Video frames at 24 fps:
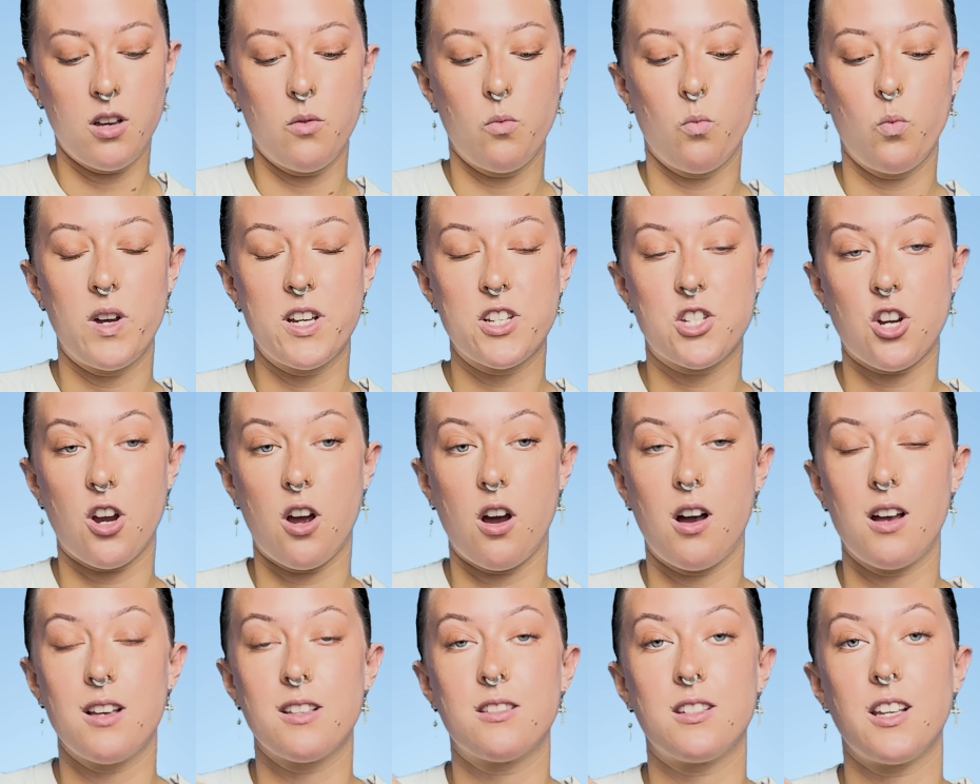which
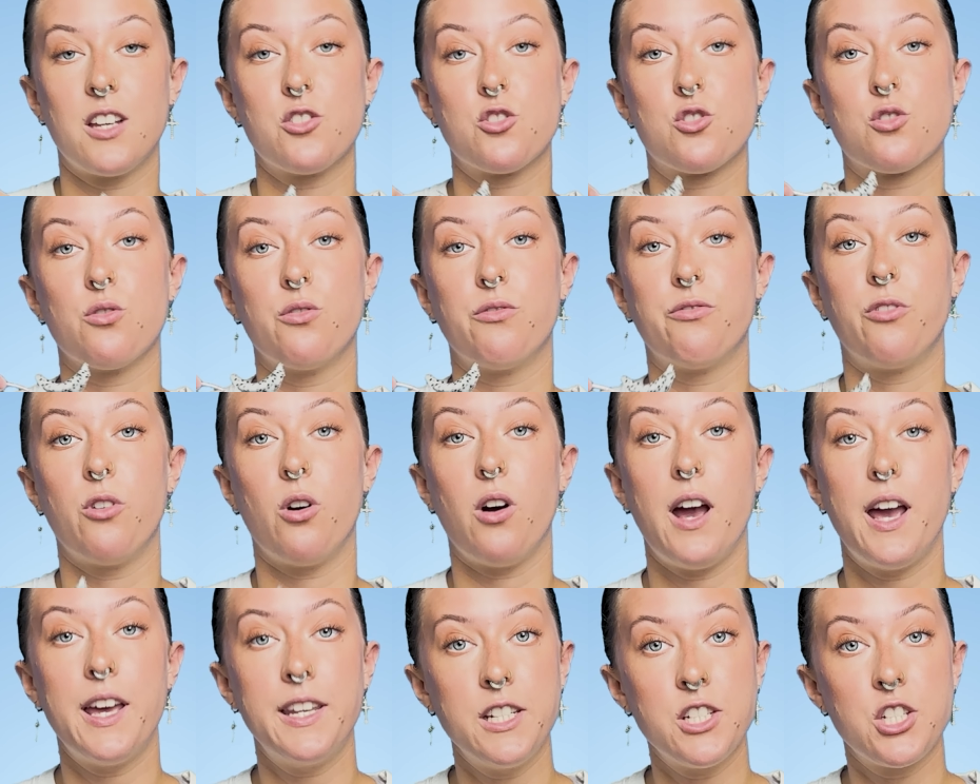are essential
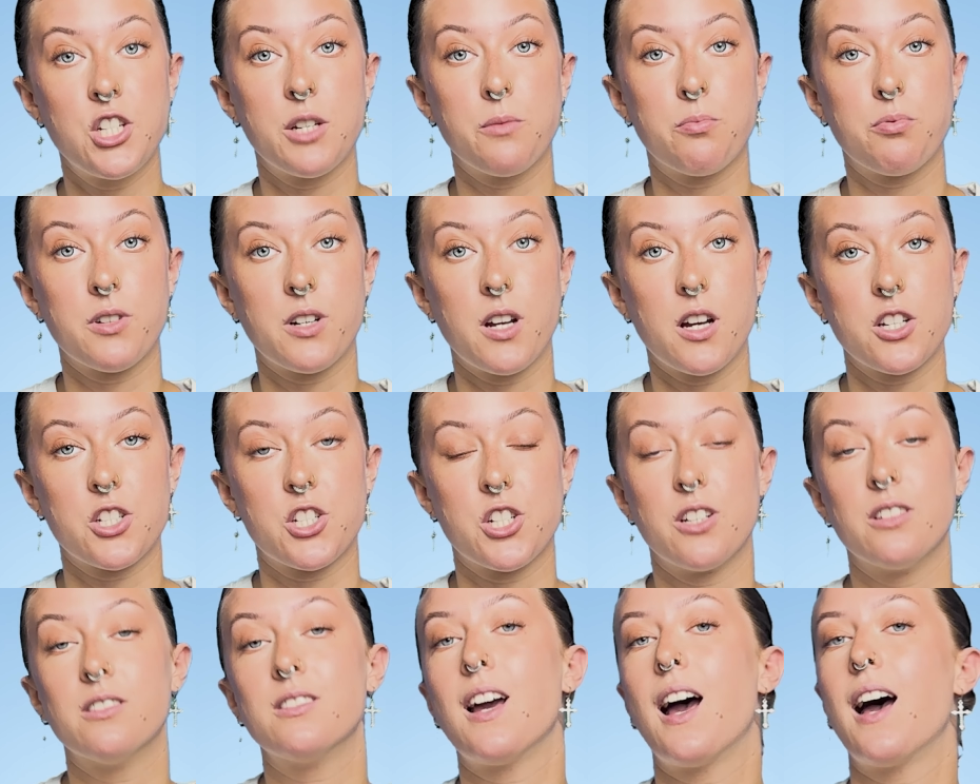for energy
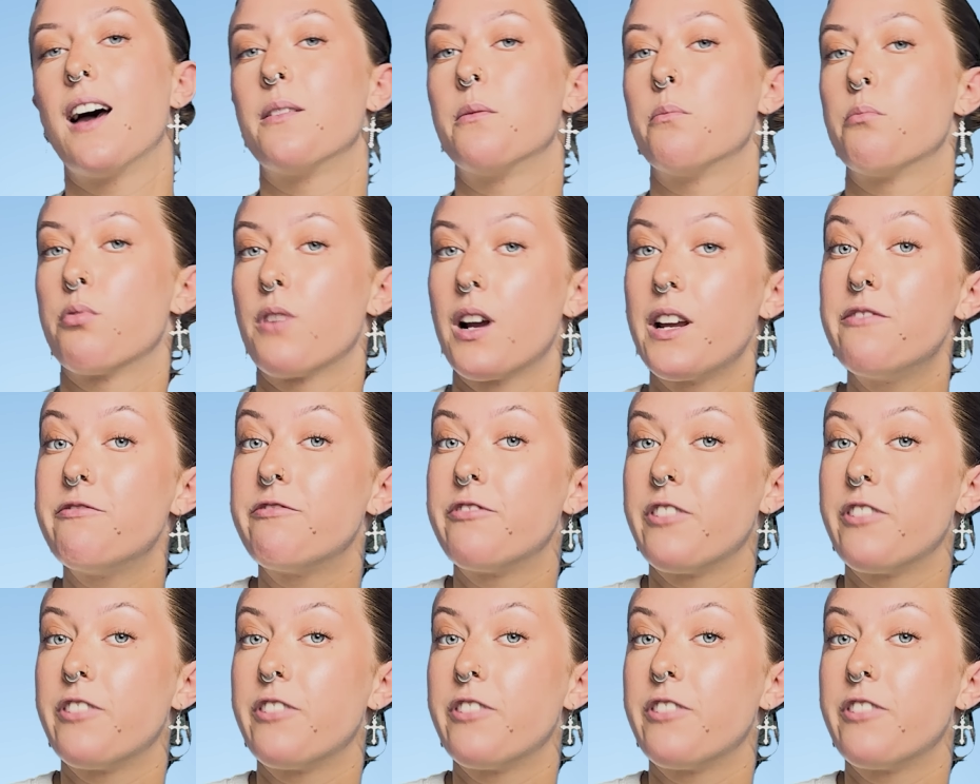production and brain